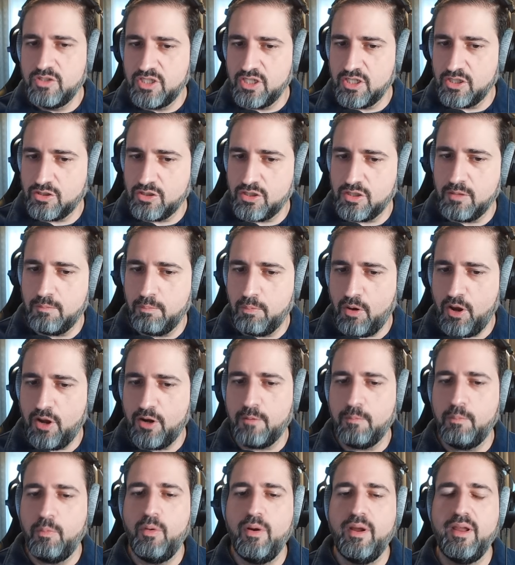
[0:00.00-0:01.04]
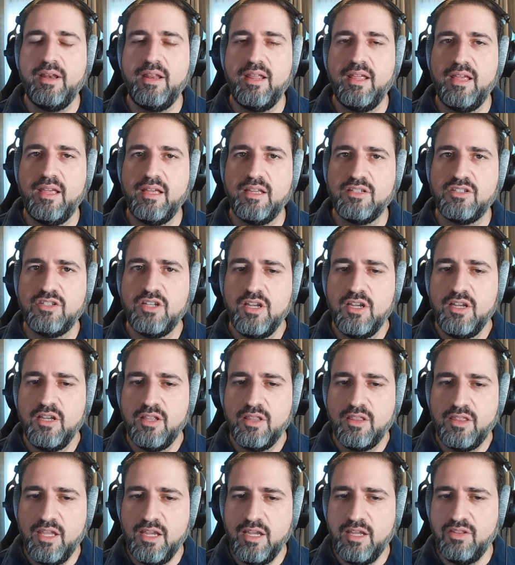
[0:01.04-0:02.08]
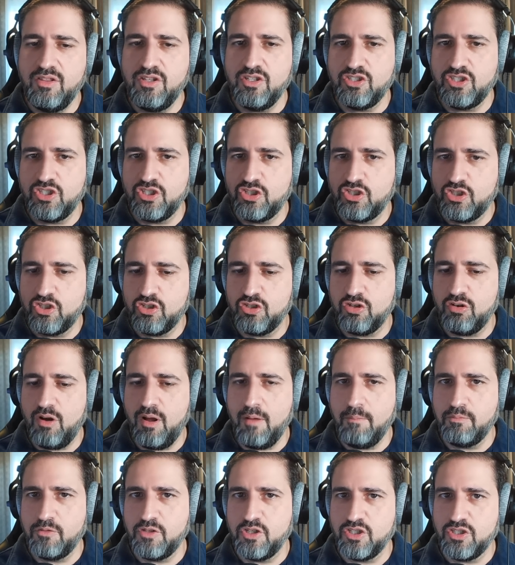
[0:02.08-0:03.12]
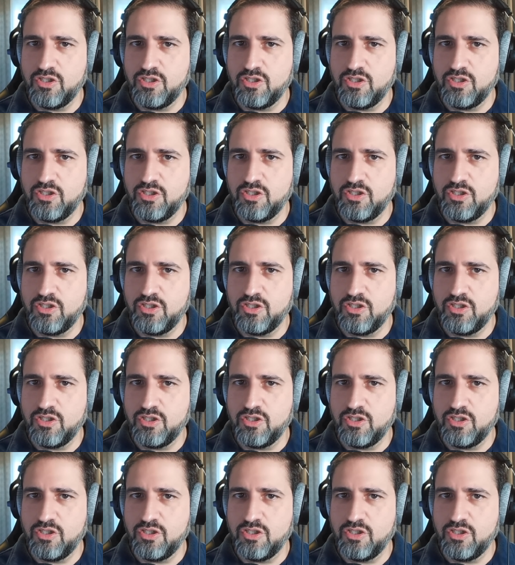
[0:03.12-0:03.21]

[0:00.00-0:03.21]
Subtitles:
to get to the broader point is think of this as Trump